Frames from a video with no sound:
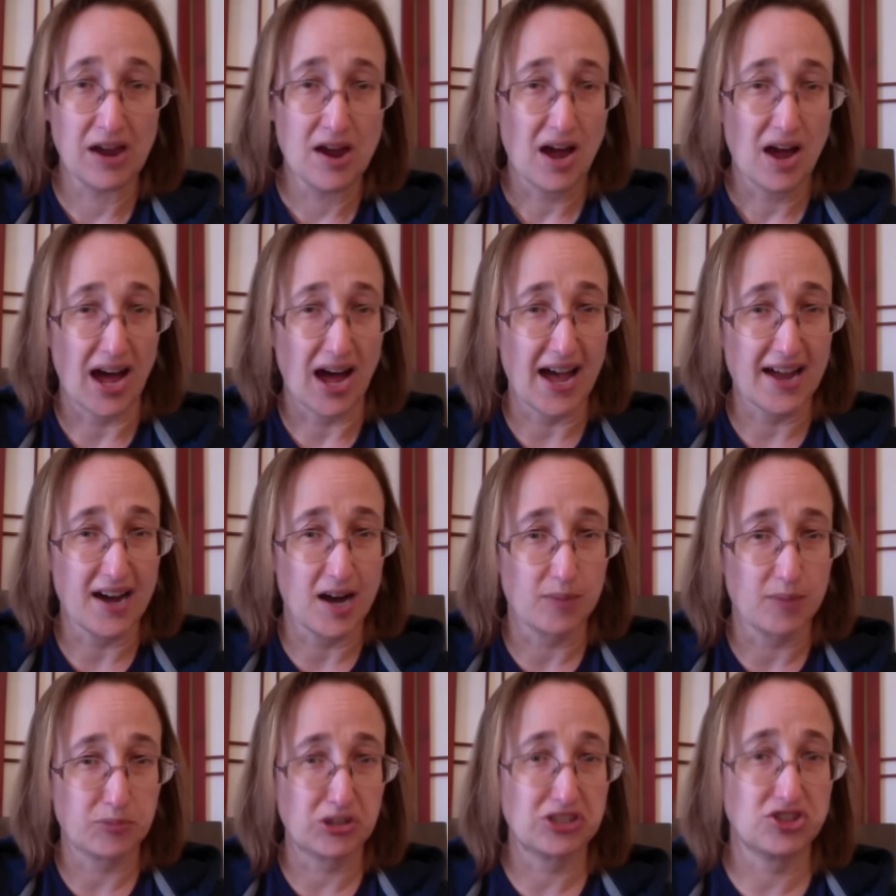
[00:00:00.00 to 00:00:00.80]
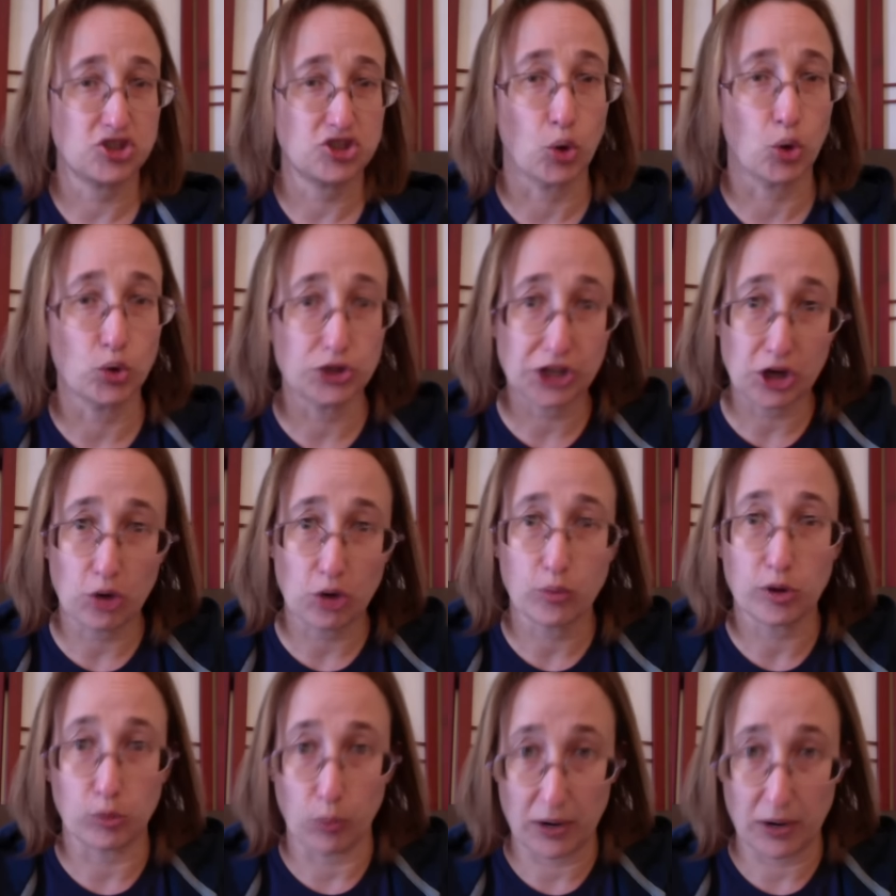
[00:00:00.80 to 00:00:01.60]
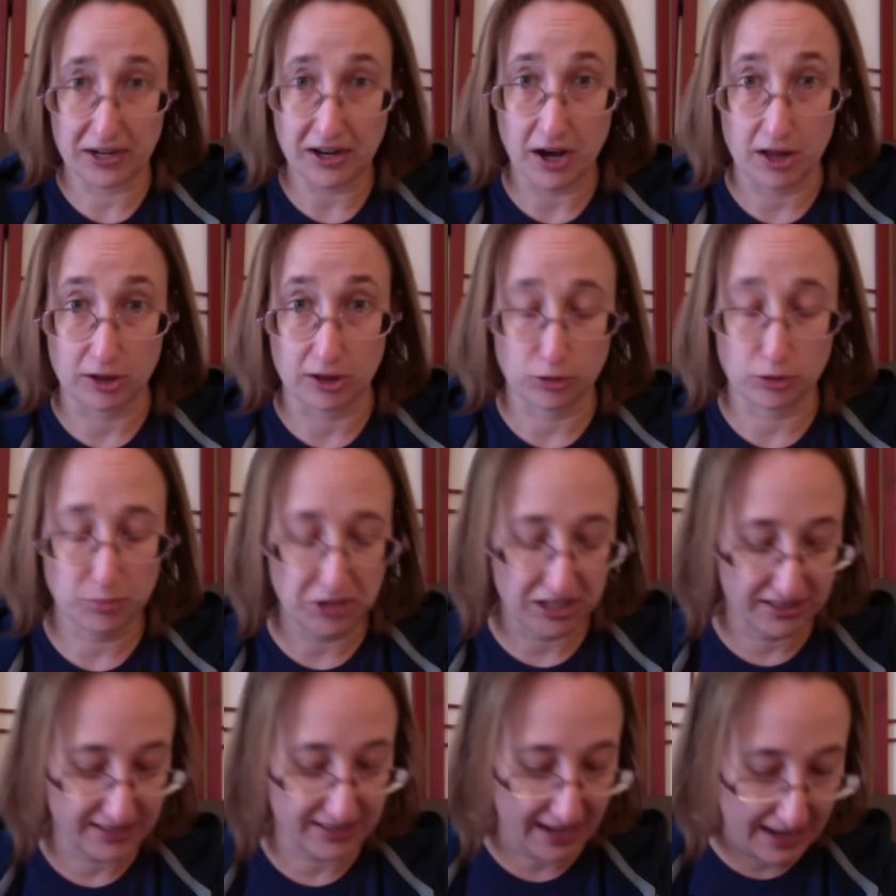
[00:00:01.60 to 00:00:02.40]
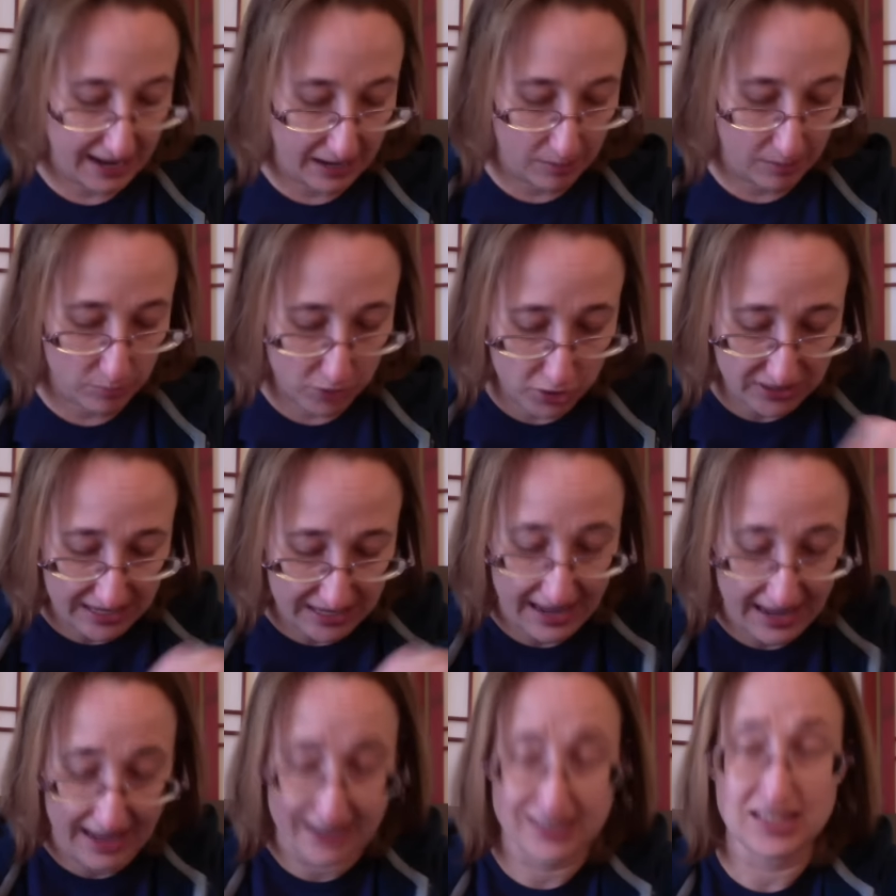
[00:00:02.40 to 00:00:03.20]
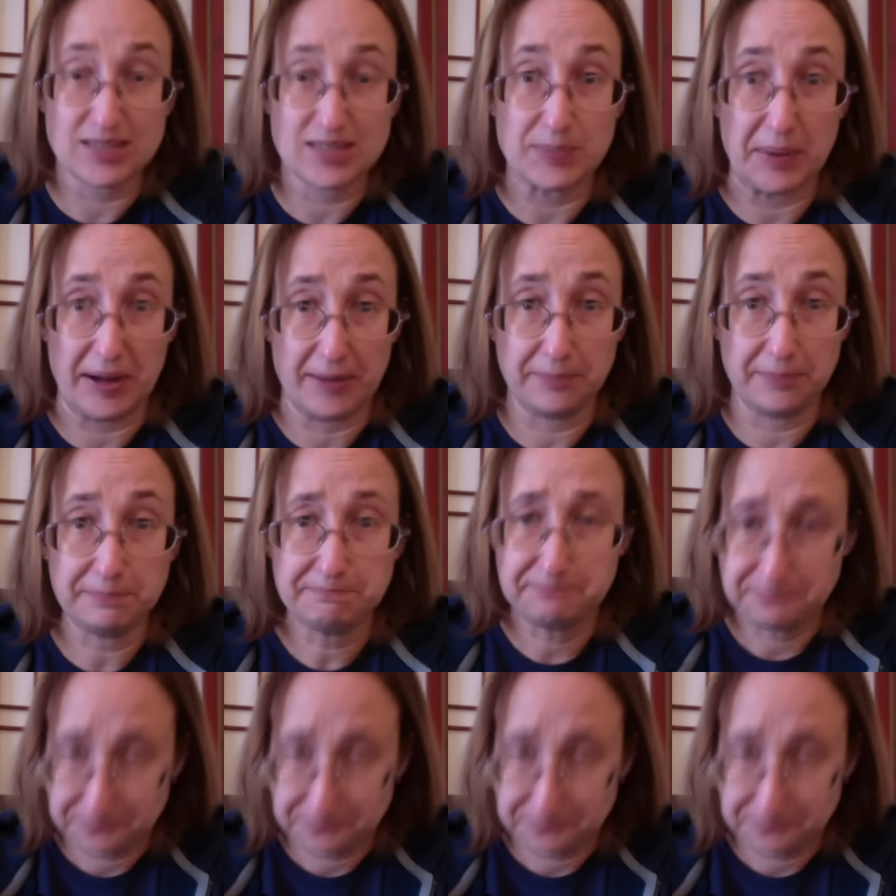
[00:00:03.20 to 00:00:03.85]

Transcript: I opted to only go with one color because I am using hand spun,